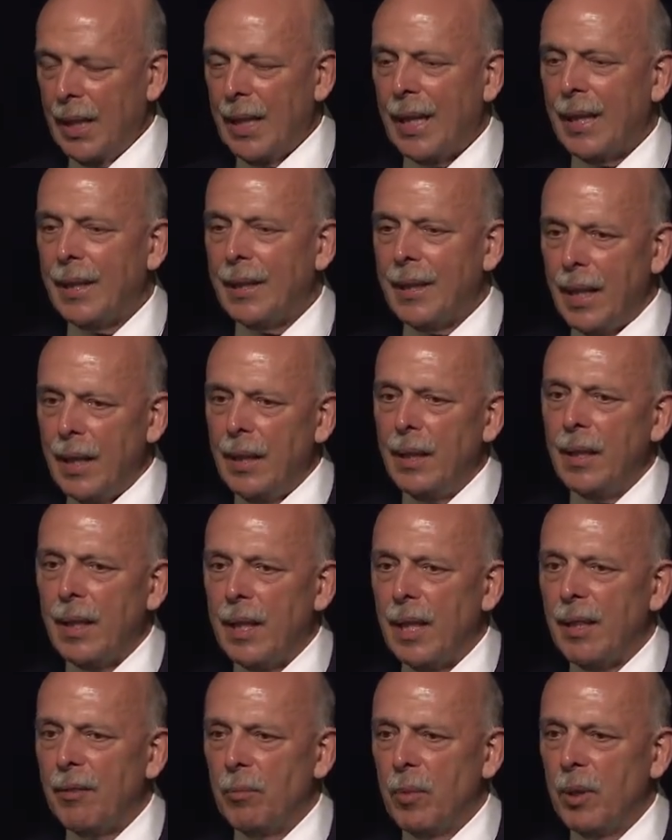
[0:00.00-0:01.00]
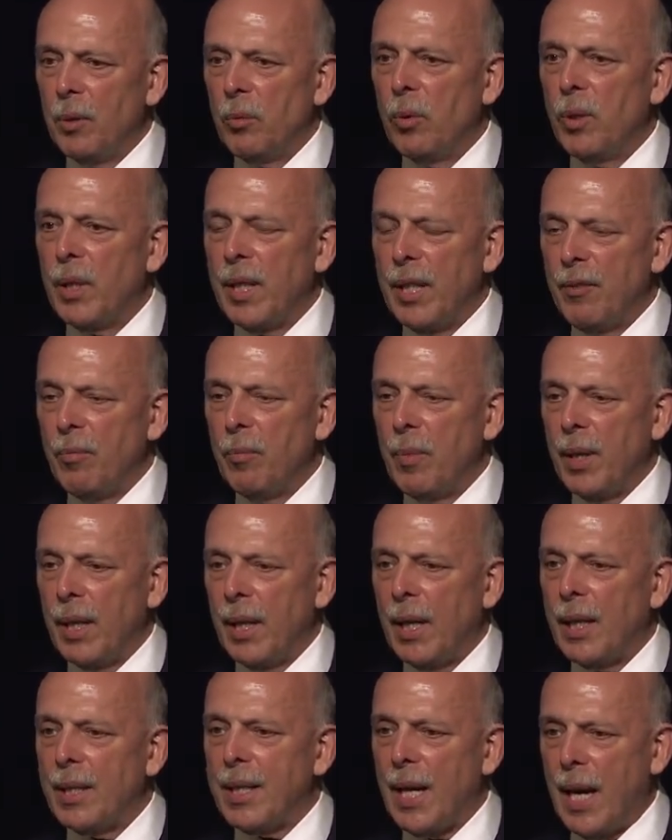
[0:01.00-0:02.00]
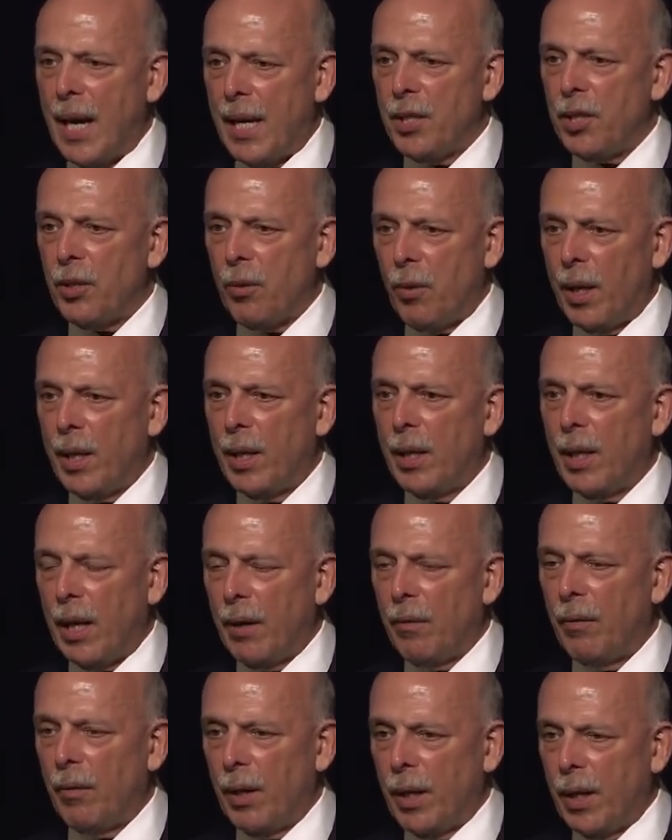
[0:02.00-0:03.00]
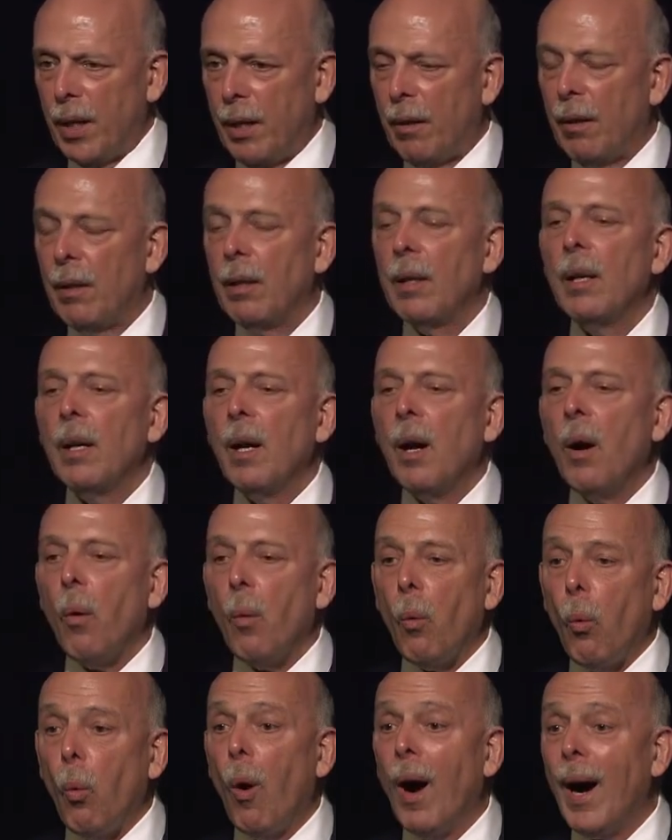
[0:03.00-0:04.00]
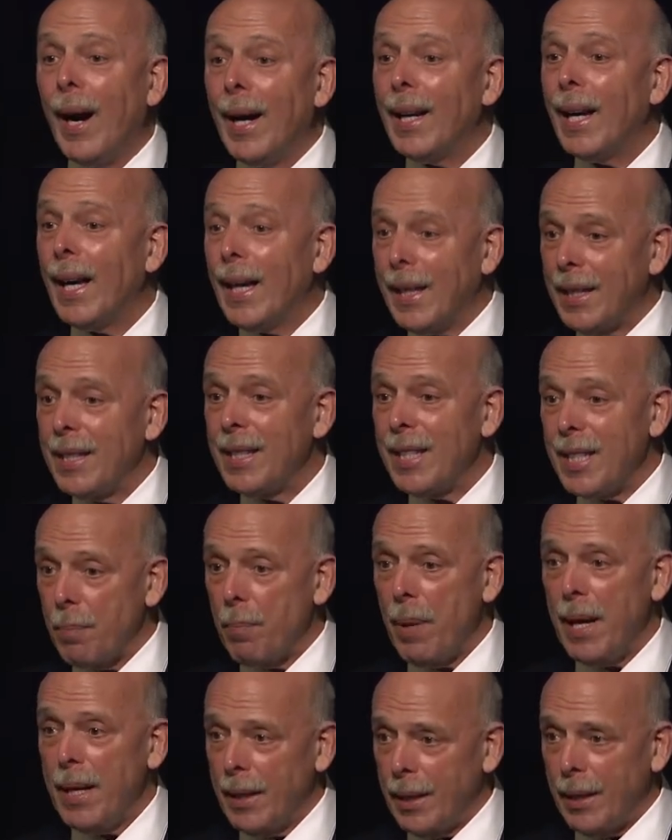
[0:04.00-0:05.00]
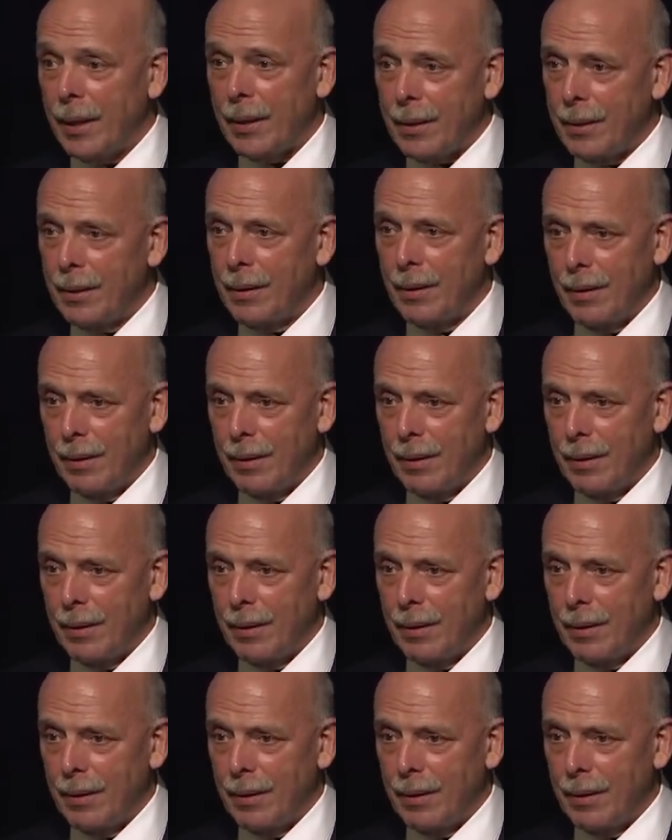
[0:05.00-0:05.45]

and then the government will give me a tax credit every year while I can spend it?